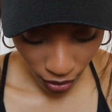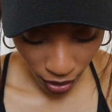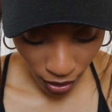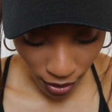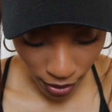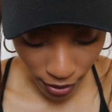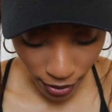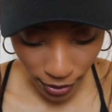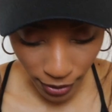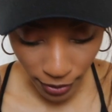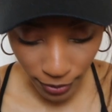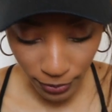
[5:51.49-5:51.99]

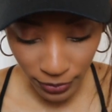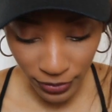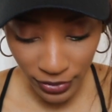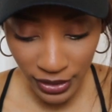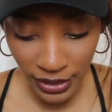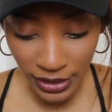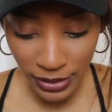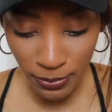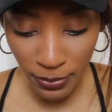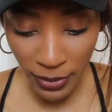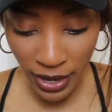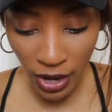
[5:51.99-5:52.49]
Um,
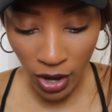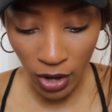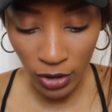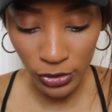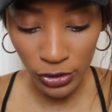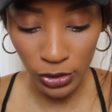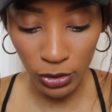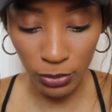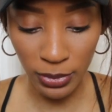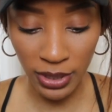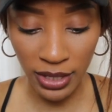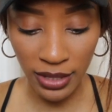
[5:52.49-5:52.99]
this may
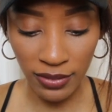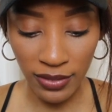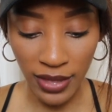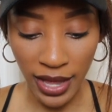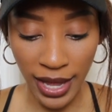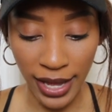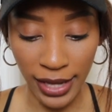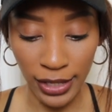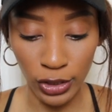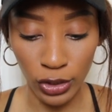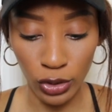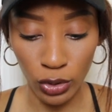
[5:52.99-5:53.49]
also mean
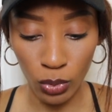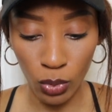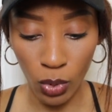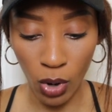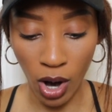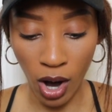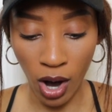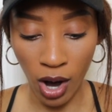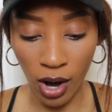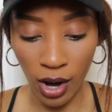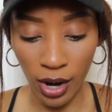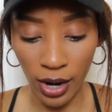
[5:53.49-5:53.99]
that you
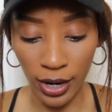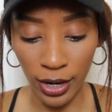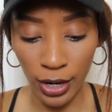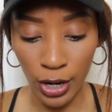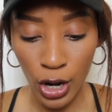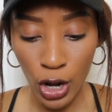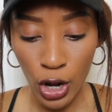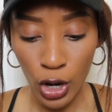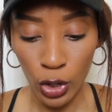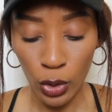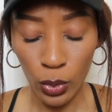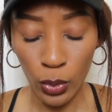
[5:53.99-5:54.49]
are
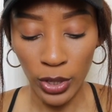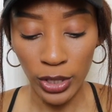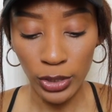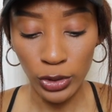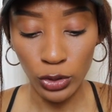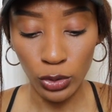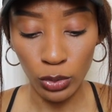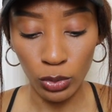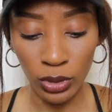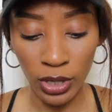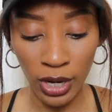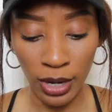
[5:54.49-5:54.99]
going
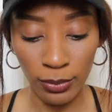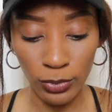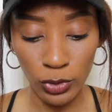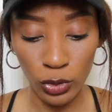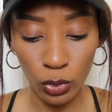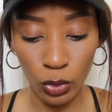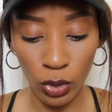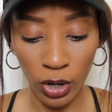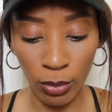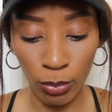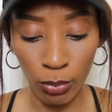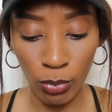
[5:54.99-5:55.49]
to come
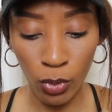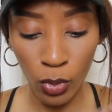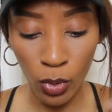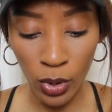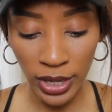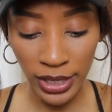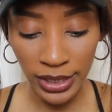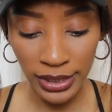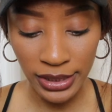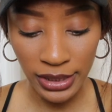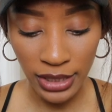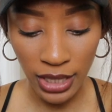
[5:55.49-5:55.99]
to a
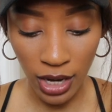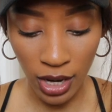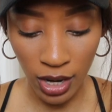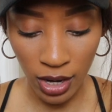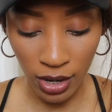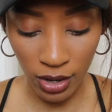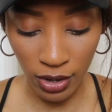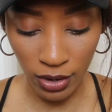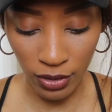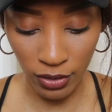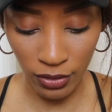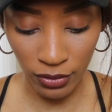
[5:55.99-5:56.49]
point
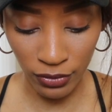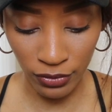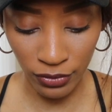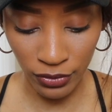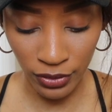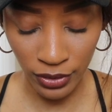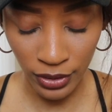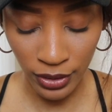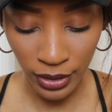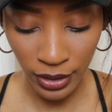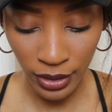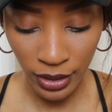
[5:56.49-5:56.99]

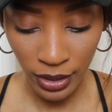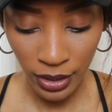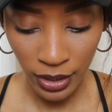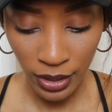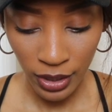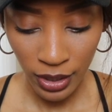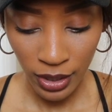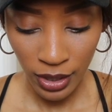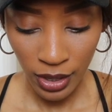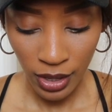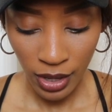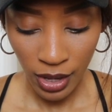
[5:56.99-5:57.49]
of,
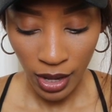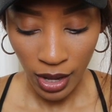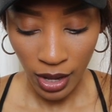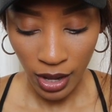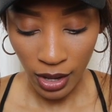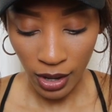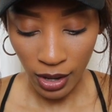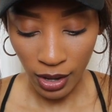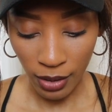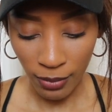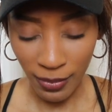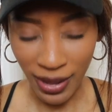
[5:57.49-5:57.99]

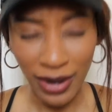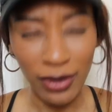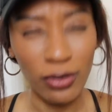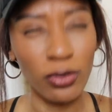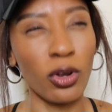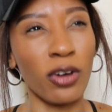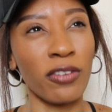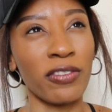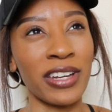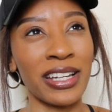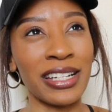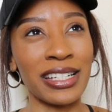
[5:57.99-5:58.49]
um, I don't
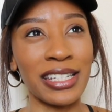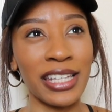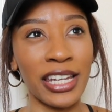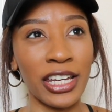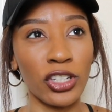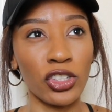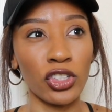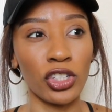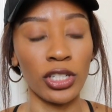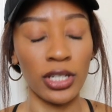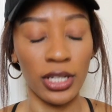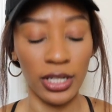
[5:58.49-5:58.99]
know if
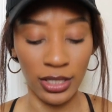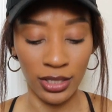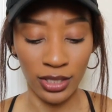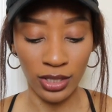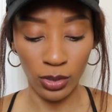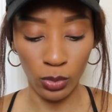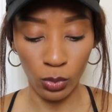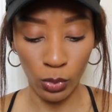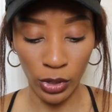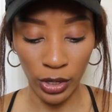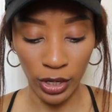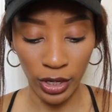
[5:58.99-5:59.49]
contention is
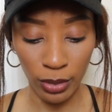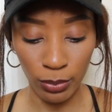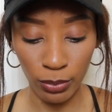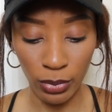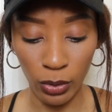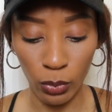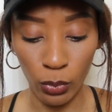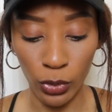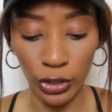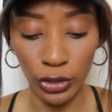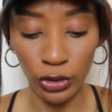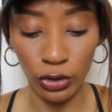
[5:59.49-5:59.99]
the word,
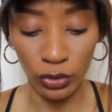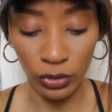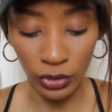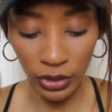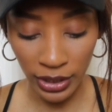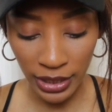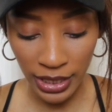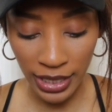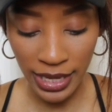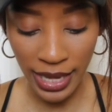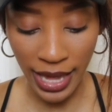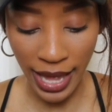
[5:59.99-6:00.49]
but where you're
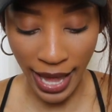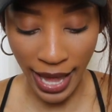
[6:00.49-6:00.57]
looking